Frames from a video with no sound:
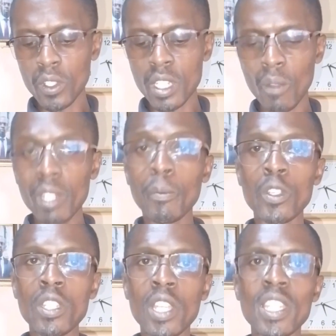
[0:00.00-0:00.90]
what
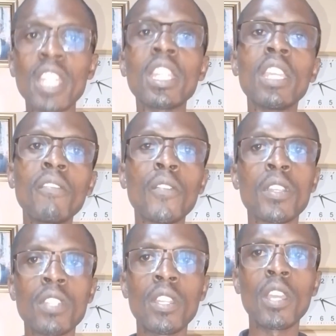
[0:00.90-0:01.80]
positions and influence
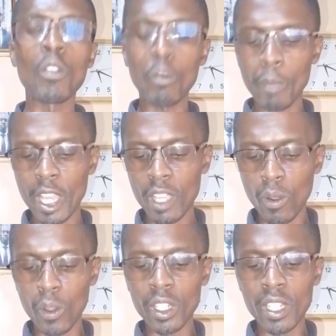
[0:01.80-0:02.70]
did they occupy
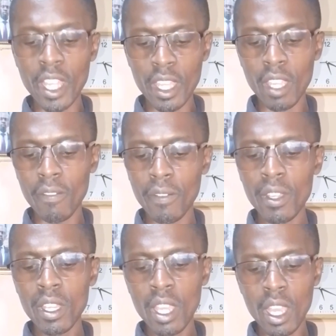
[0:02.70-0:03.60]
or did they have
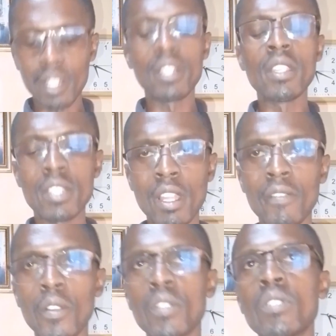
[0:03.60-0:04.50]
at these levels.